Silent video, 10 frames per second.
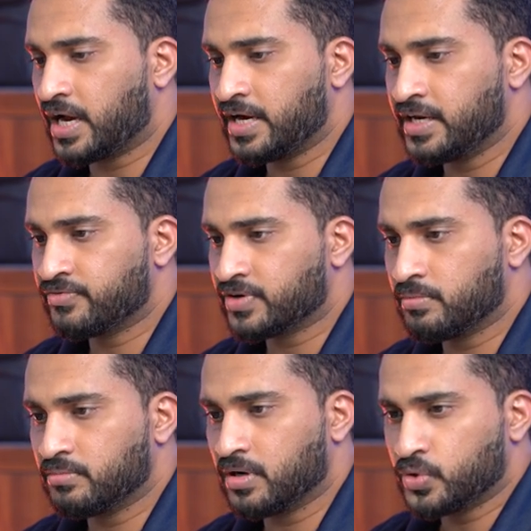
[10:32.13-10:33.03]
ID
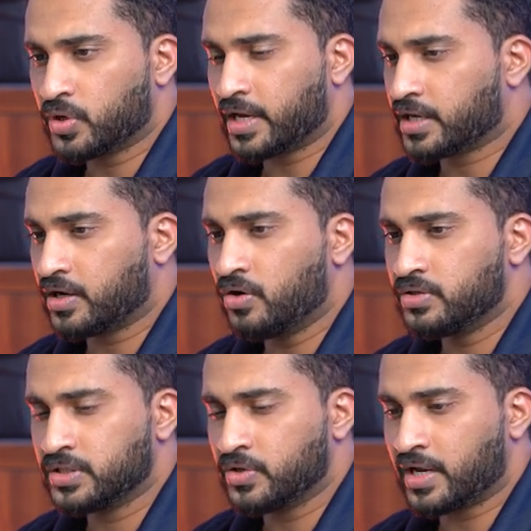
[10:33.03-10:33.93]
from your
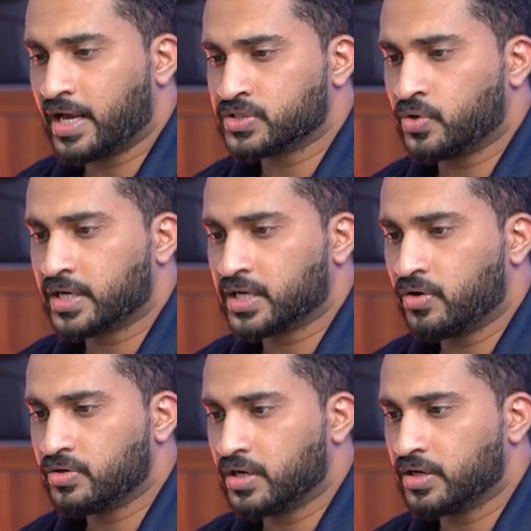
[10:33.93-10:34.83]
account, your Hashnode
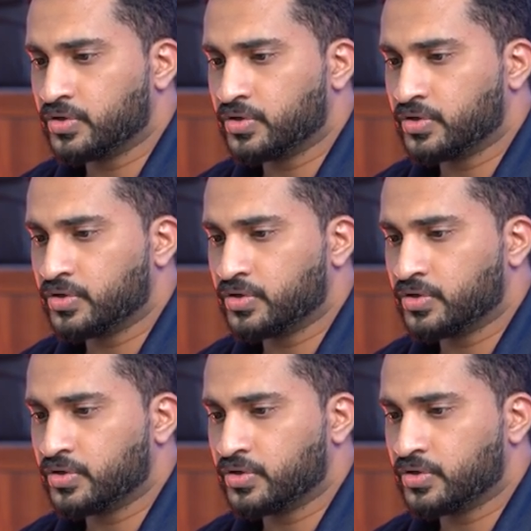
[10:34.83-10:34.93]
account.